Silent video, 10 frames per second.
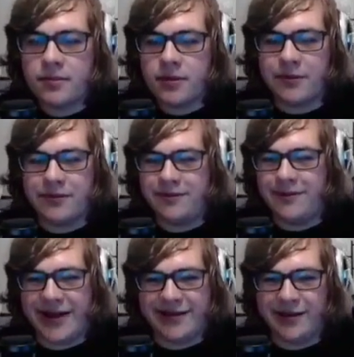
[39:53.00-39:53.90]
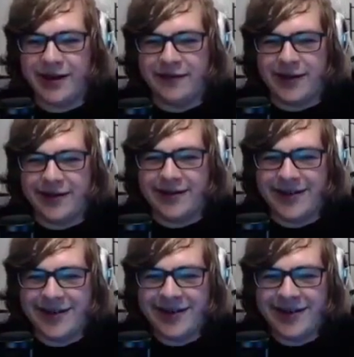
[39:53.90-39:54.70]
Or back to the left, rather.